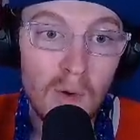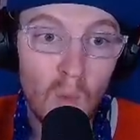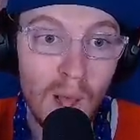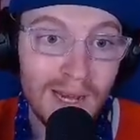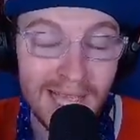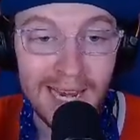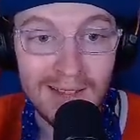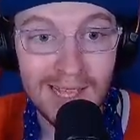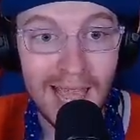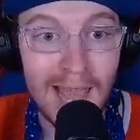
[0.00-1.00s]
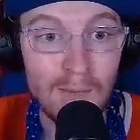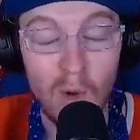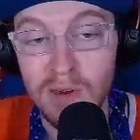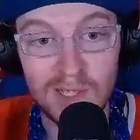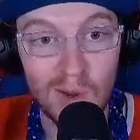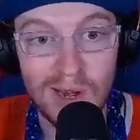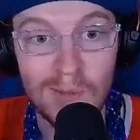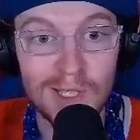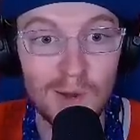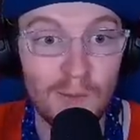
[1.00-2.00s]
1 key to the game, number
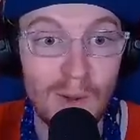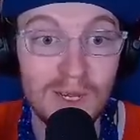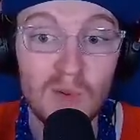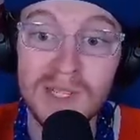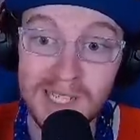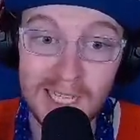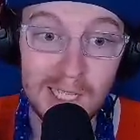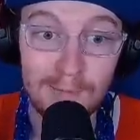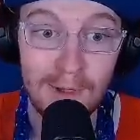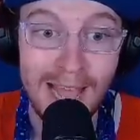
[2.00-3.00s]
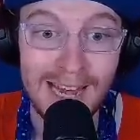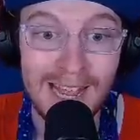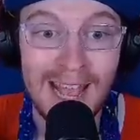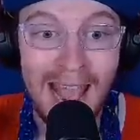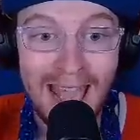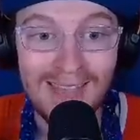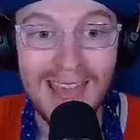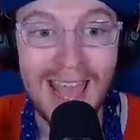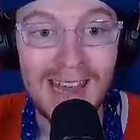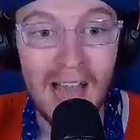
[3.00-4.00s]
2 for Edmonton was discipline, and
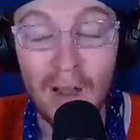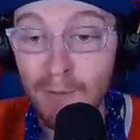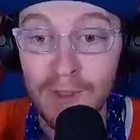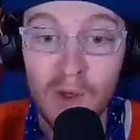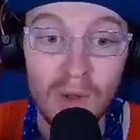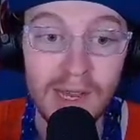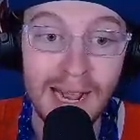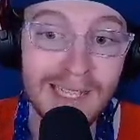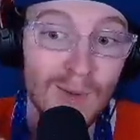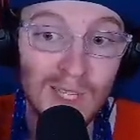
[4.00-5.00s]
then for the Golden Knights, it was